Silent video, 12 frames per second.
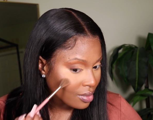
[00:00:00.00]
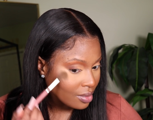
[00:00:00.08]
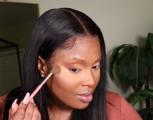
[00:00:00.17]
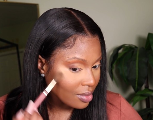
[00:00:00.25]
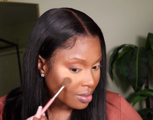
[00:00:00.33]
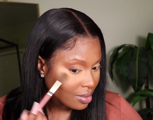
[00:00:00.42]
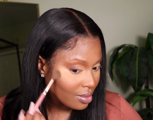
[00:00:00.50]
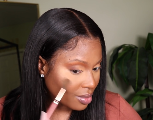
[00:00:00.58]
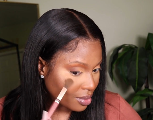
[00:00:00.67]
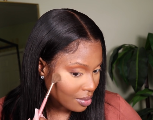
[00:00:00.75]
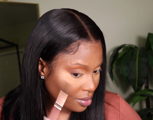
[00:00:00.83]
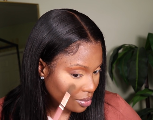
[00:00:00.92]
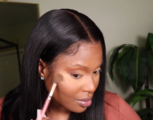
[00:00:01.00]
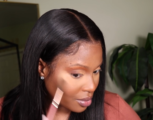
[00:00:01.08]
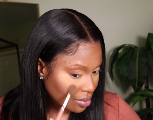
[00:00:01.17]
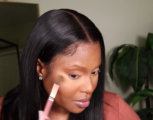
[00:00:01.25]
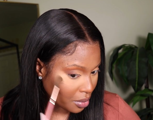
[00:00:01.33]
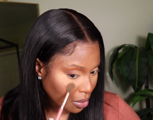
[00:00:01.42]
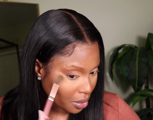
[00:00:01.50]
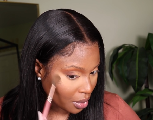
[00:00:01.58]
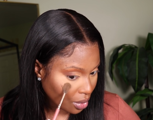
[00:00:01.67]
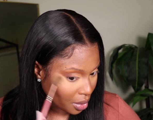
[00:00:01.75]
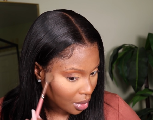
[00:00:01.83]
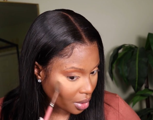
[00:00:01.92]

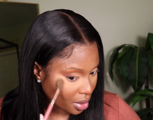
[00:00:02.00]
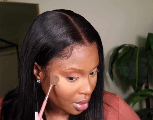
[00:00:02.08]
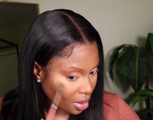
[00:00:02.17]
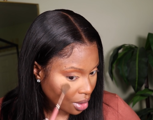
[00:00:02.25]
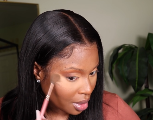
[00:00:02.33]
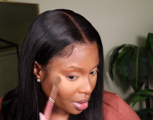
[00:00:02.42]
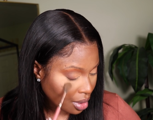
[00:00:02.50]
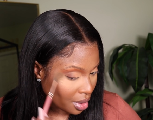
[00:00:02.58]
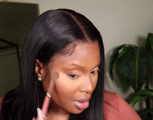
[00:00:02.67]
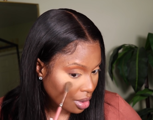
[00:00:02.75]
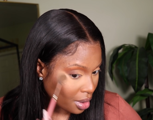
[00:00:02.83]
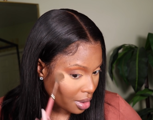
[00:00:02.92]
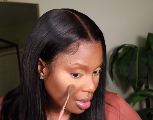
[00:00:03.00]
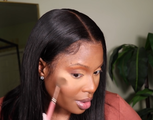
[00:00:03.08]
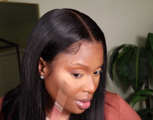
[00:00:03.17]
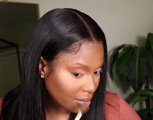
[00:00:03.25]
No one is speaking in this clip.